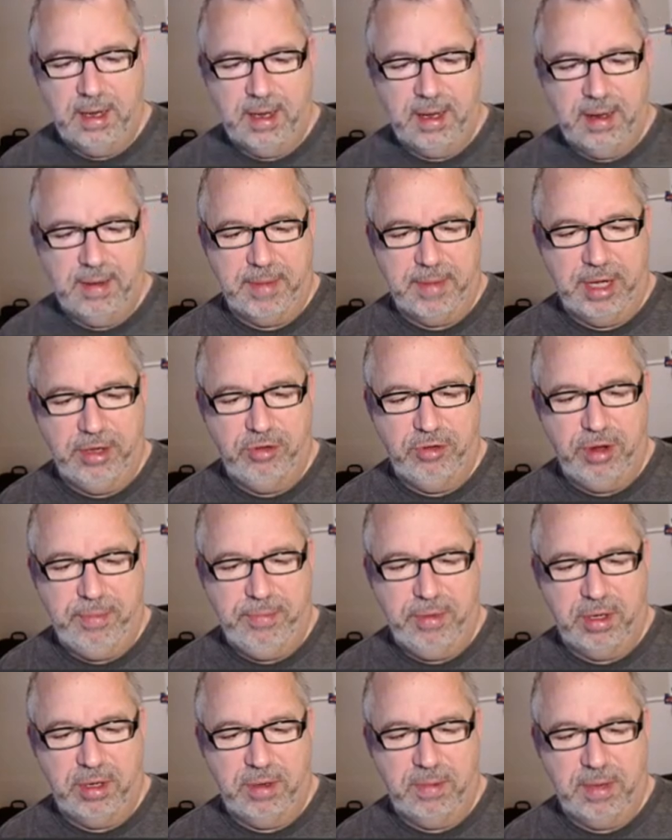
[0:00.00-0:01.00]
am I
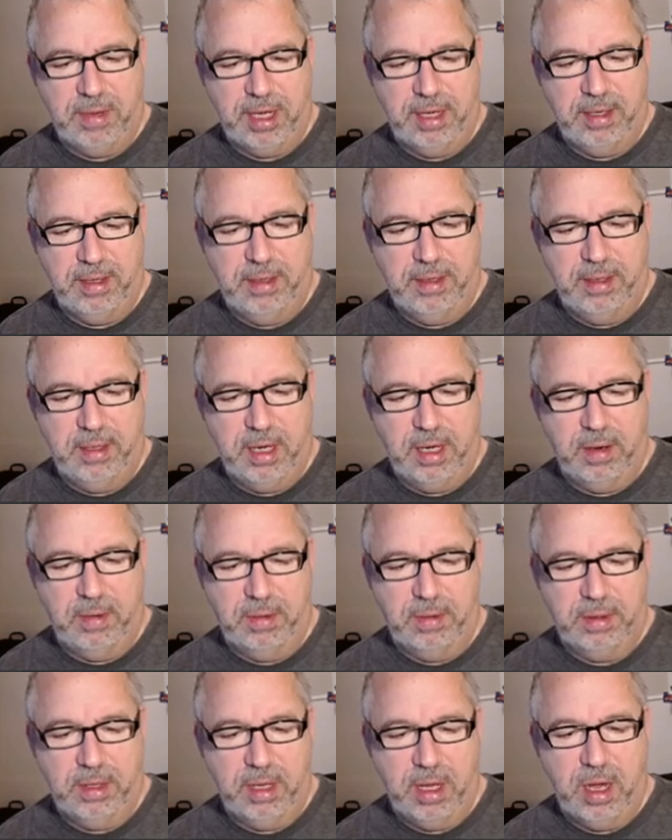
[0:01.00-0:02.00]
tripping or what? Oh,
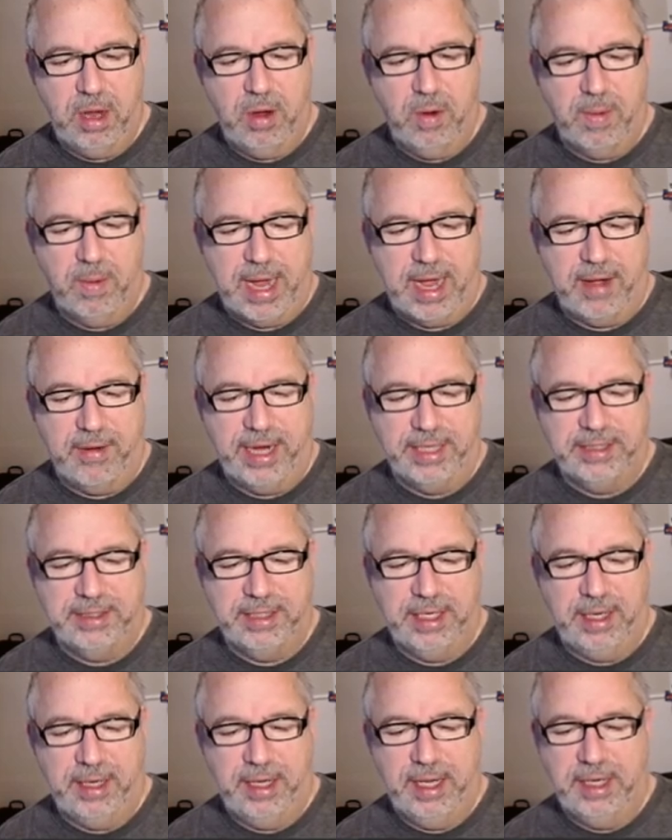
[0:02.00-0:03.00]
oh, wow, I
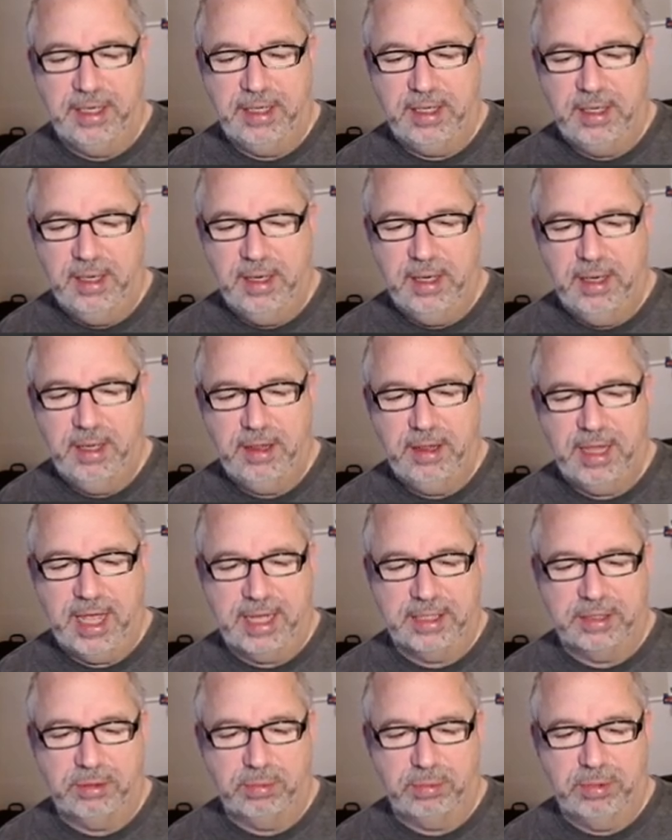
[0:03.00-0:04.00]
see it.
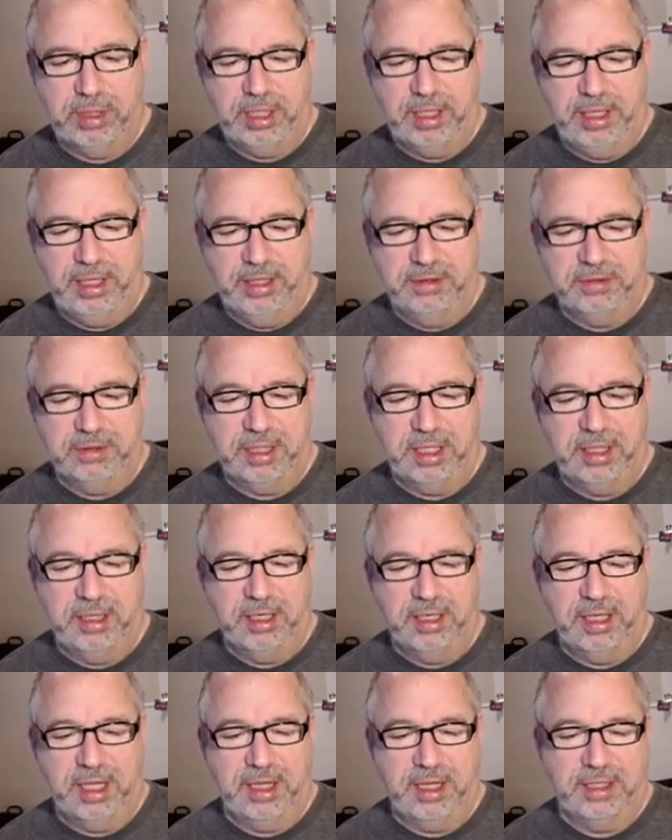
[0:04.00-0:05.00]
That's really interesting.
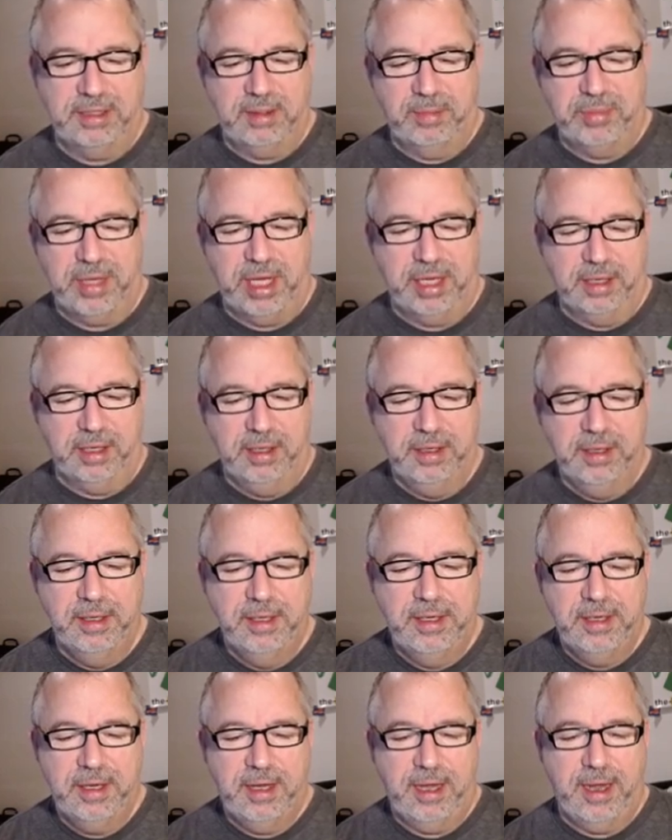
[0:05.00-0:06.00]
Look at that. That's a bug.
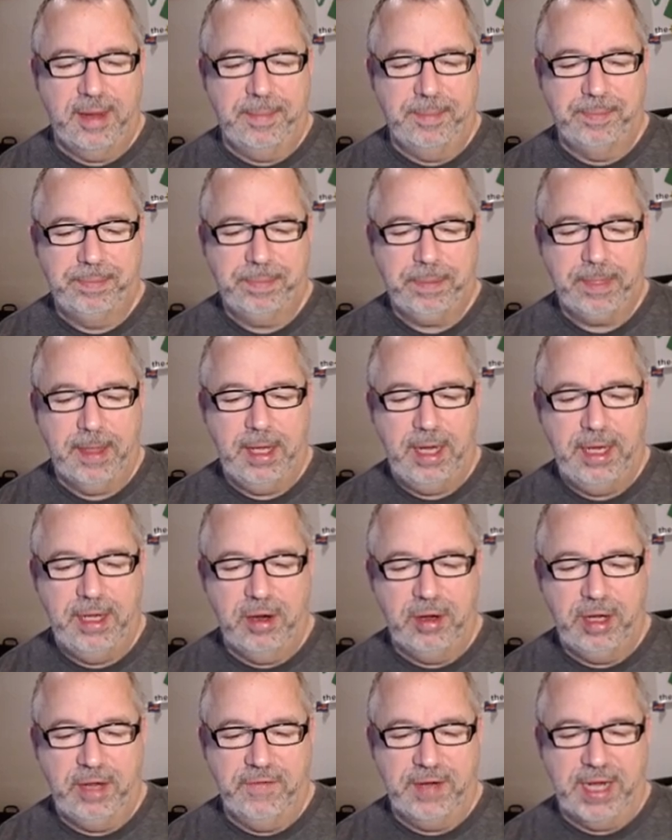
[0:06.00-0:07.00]
Um, you
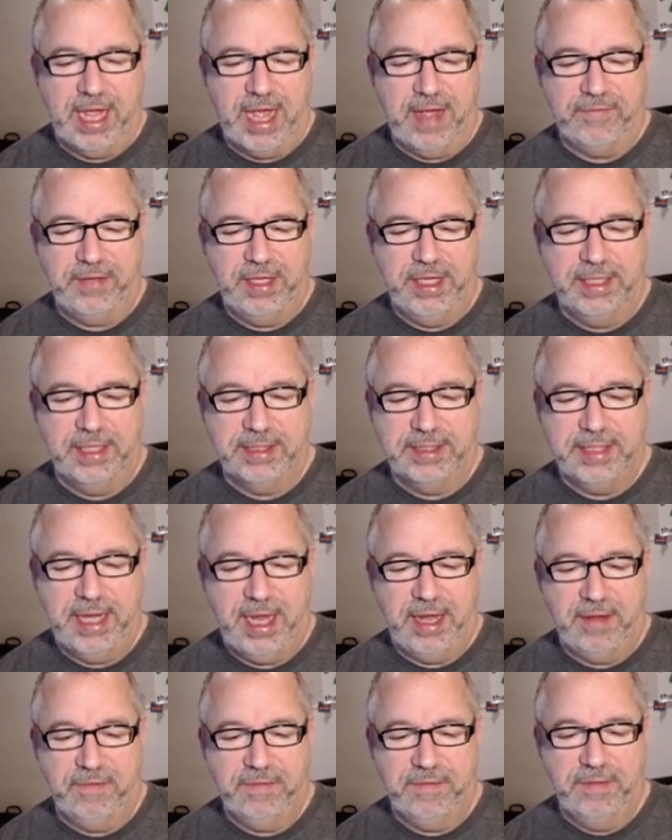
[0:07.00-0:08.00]
don't even have to hit
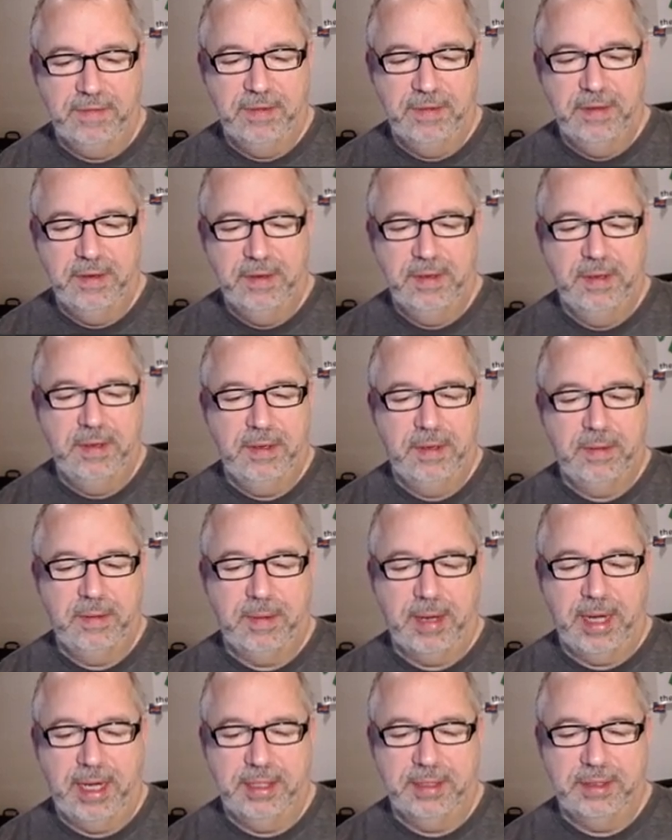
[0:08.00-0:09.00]
save,
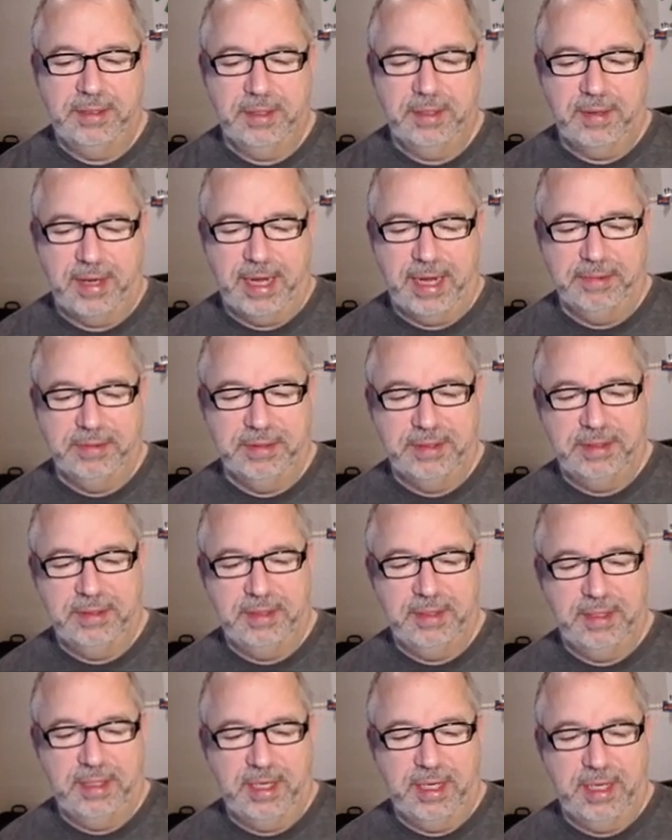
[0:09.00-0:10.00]
right? So I was
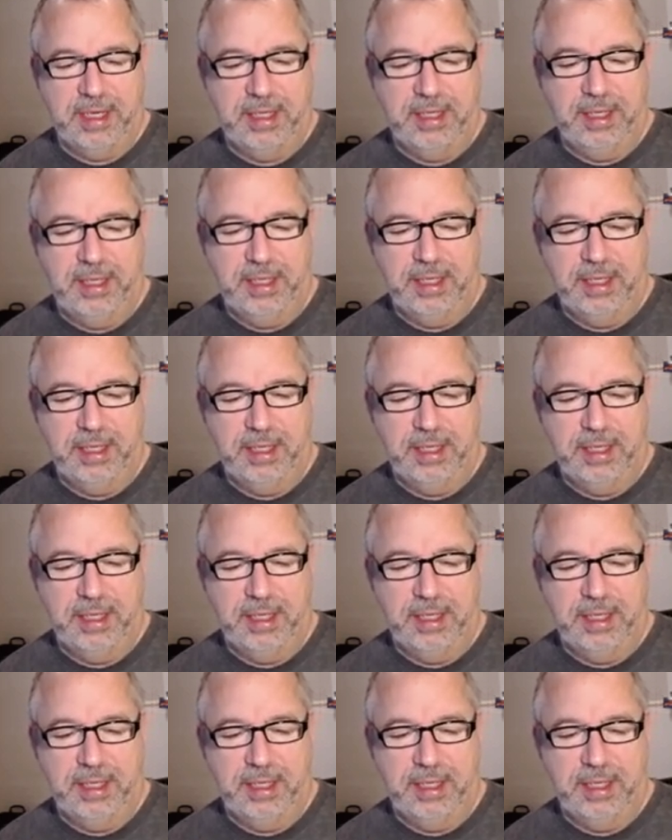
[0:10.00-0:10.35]
uh,